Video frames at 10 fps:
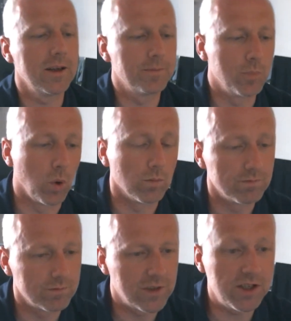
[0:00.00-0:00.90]
But
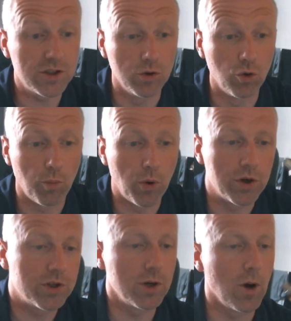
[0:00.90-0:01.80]
this is the
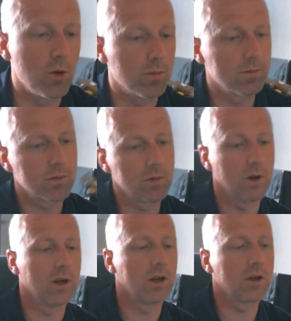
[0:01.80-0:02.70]
0.2
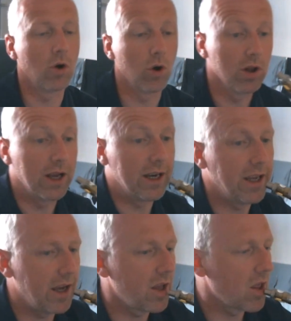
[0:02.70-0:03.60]
ohm coil in
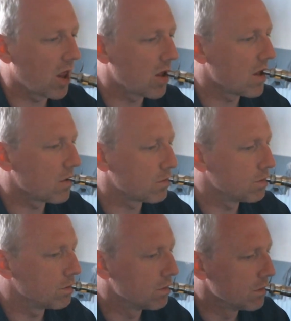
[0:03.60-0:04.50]
here,
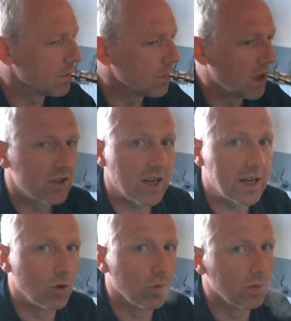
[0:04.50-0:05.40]

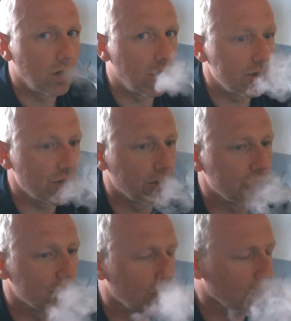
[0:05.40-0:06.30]
single
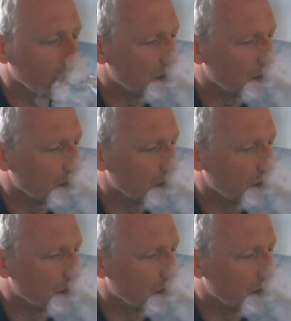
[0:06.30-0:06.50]
horizontal coil.